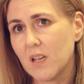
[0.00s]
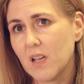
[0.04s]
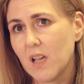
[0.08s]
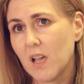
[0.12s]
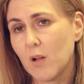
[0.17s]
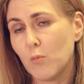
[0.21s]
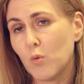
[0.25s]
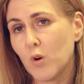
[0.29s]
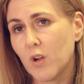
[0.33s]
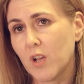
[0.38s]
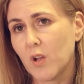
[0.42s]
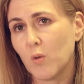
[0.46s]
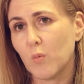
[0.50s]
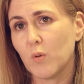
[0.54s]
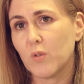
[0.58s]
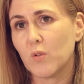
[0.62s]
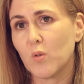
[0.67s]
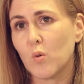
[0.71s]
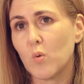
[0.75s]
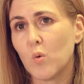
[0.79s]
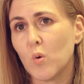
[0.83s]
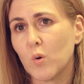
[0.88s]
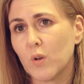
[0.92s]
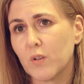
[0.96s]
and working with
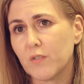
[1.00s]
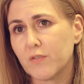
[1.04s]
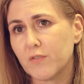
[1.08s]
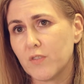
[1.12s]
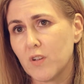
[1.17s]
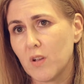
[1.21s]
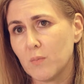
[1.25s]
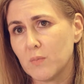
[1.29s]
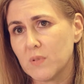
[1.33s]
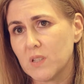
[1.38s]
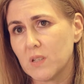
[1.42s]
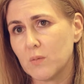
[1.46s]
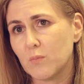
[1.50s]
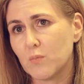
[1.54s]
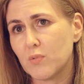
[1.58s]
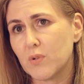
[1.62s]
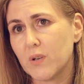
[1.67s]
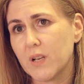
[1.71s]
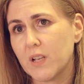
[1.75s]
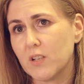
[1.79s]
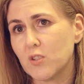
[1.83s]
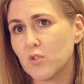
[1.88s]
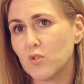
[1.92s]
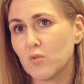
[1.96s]
audit firms and
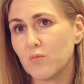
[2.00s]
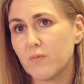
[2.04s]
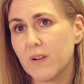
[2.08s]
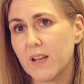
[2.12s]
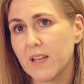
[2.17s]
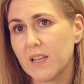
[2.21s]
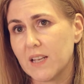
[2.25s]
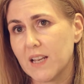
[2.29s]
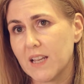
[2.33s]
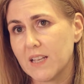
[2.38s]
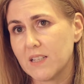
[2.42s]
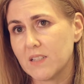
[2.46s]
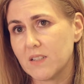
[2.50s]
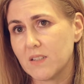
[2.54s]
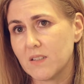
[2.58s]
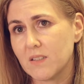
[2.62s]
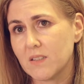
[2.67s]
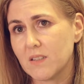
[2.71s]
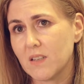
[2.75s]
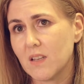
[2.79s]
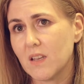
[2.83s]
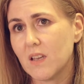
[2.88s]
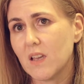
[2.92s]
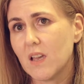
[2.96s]
prudential regulators